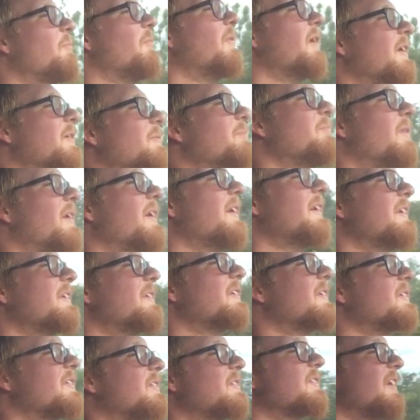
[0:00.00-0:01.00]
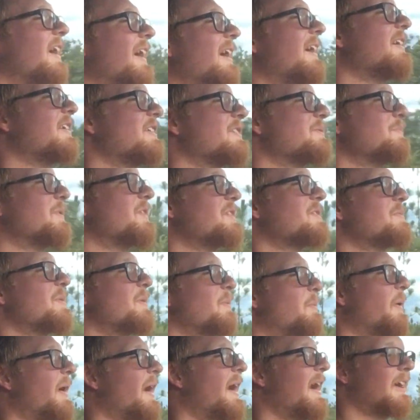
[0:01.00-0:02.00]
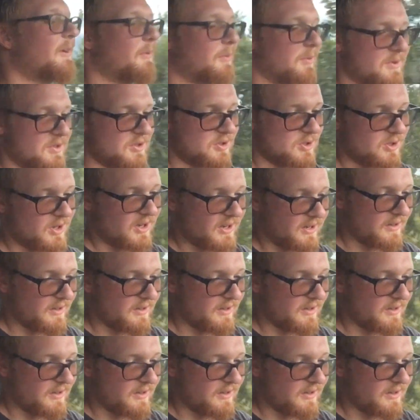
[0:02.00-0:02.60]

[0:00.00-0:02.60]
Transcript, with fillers: My my tires must be packed with